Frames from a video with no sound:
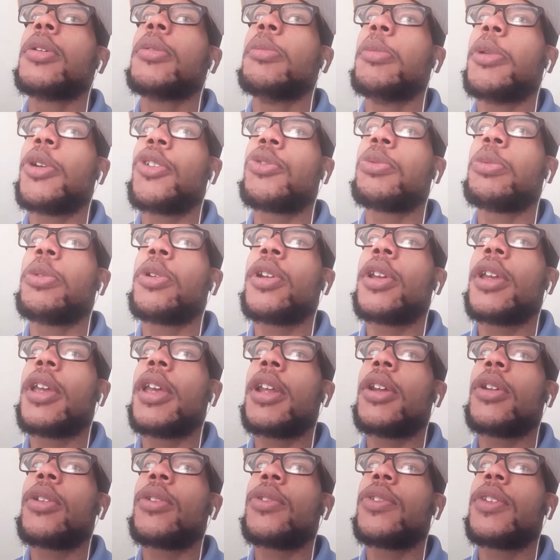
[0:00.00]
Much more
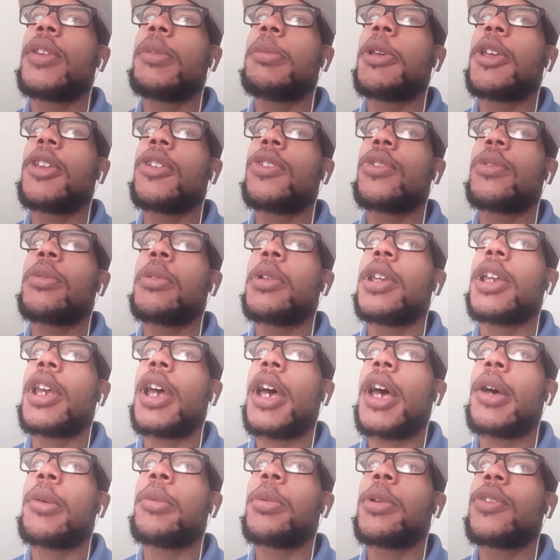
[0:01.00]
ahead on CBS3,
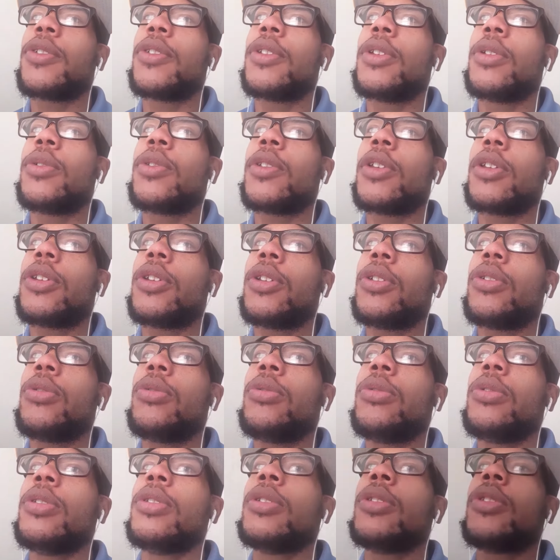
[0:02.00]
Eyewitness News at
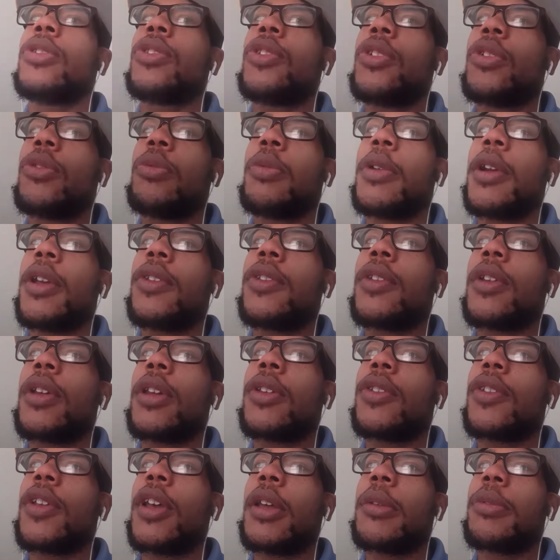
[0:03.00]
Noon, the rest of
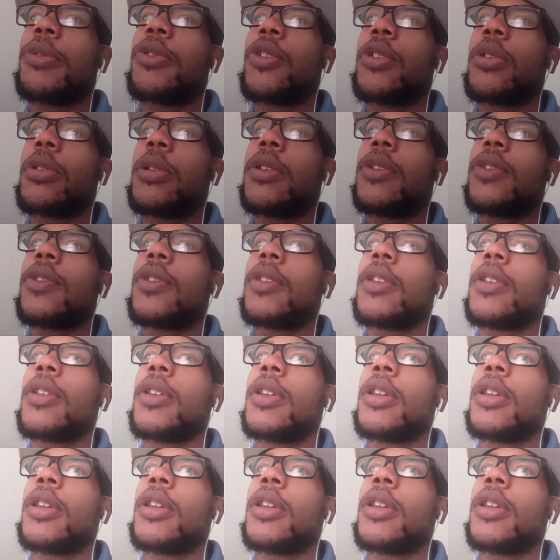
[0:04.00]
the top stories,